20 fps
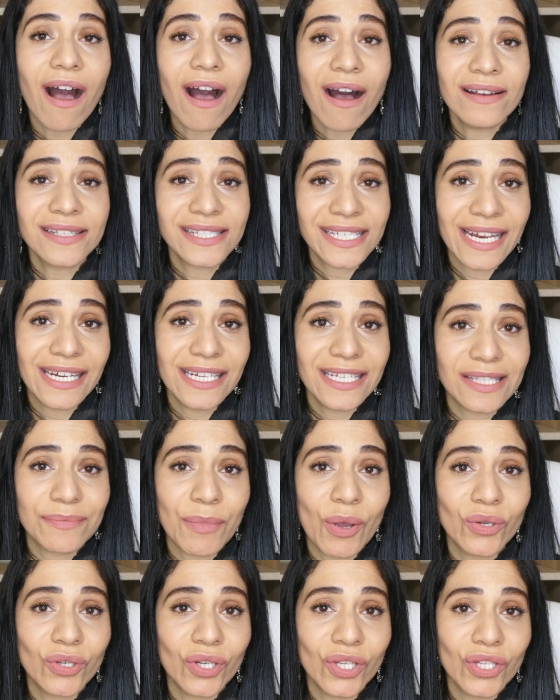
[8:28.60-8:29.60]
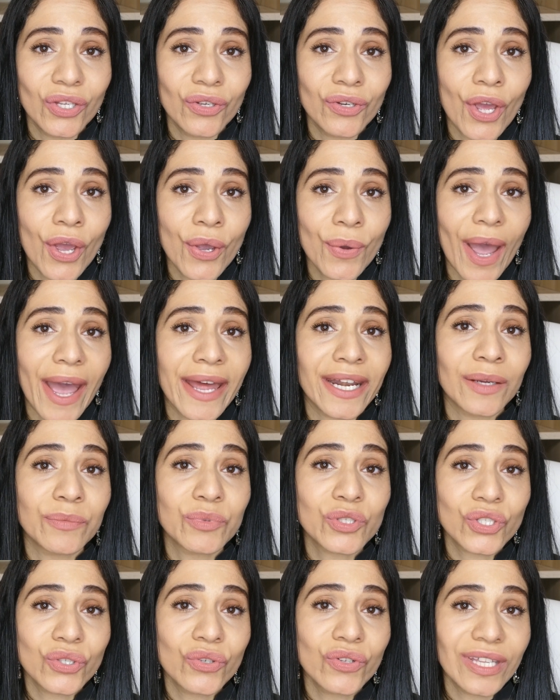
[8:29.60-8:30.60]
Ask any smoker you know, and
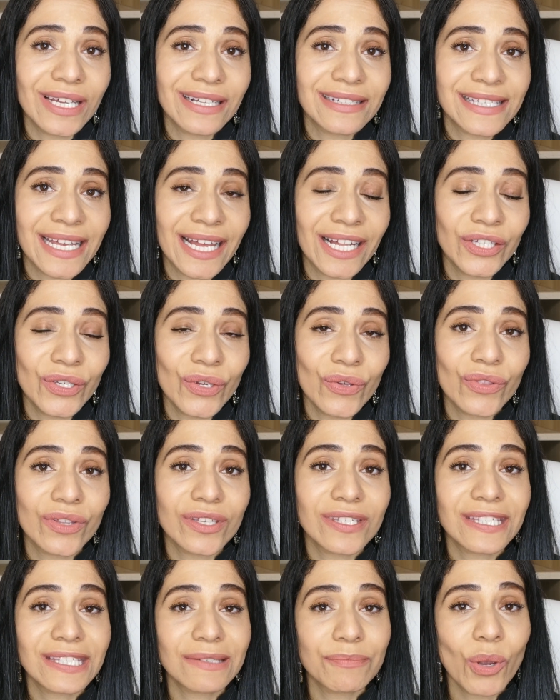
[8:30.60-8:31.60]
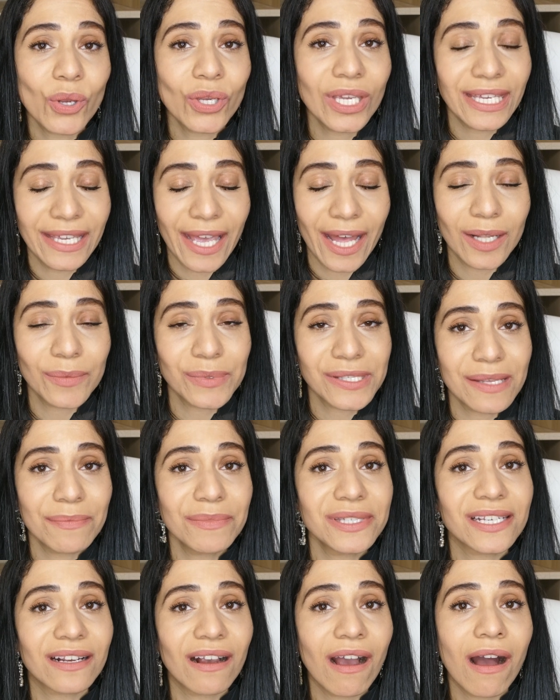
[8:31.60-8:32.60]
I'm sure they'll tell you that smoking helps
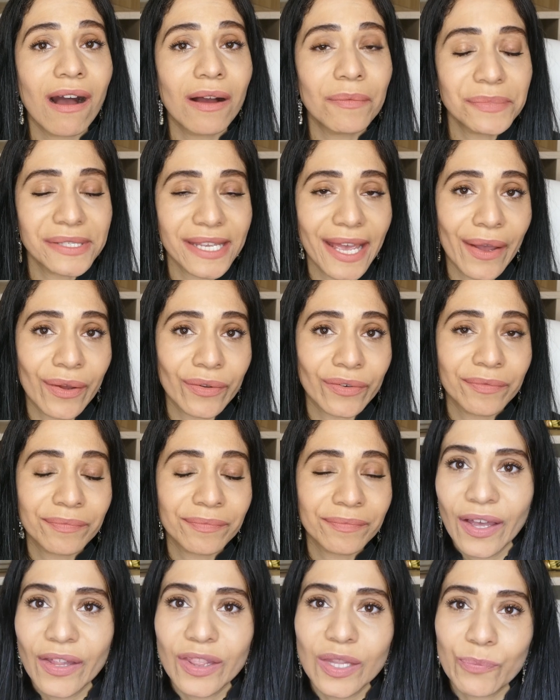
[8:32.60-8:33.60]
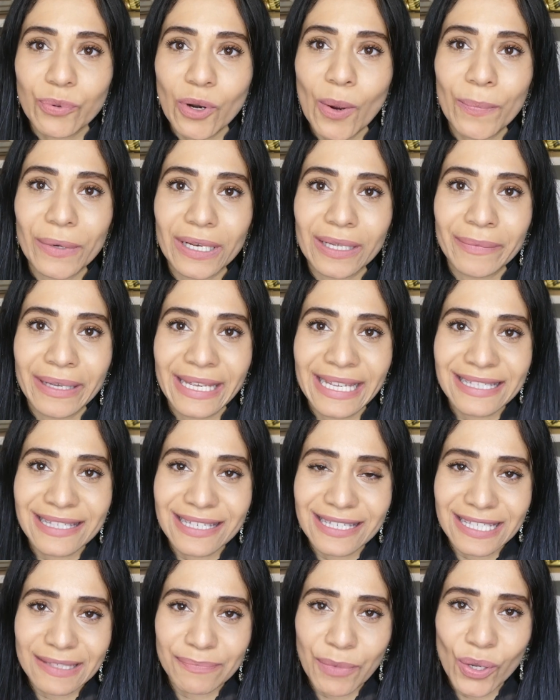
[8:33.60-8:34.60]
them to calm down. The problem is
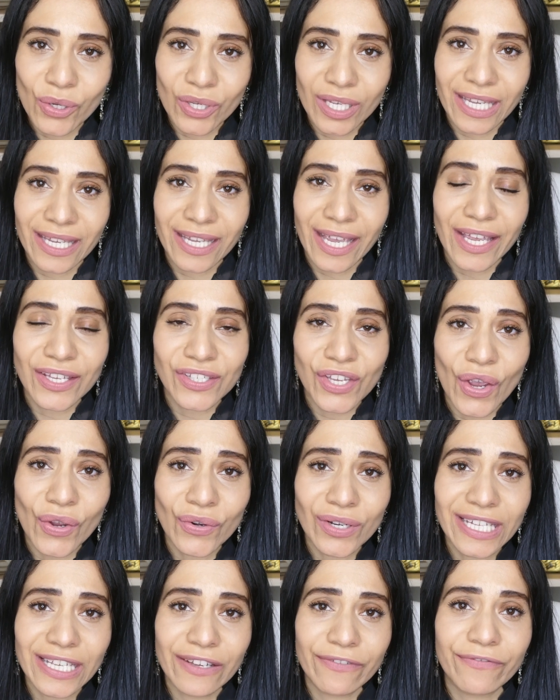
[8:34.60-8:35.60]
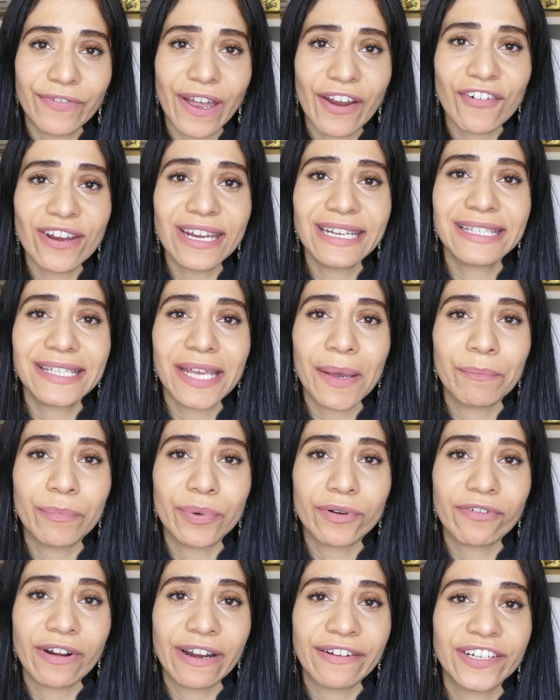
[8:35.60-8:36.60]
that smoking is only a very
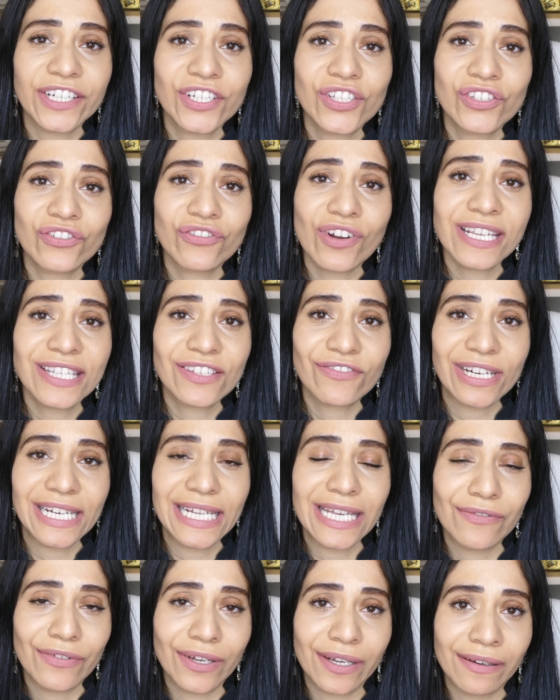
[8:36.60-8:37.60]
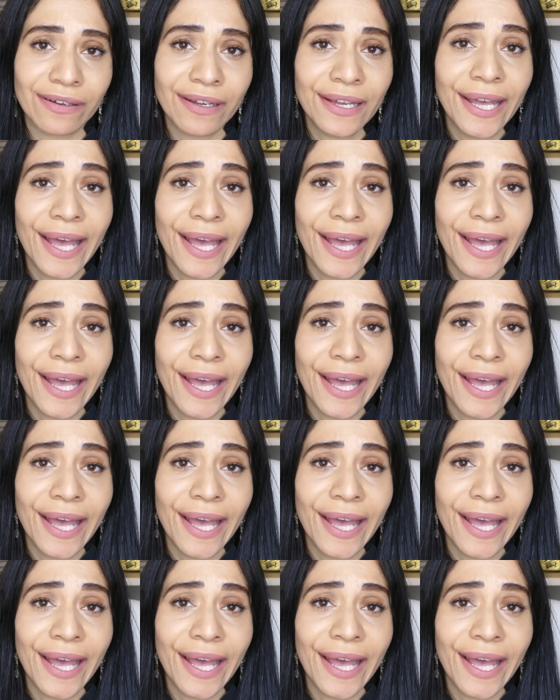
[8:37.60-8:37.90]
temporary stress reliever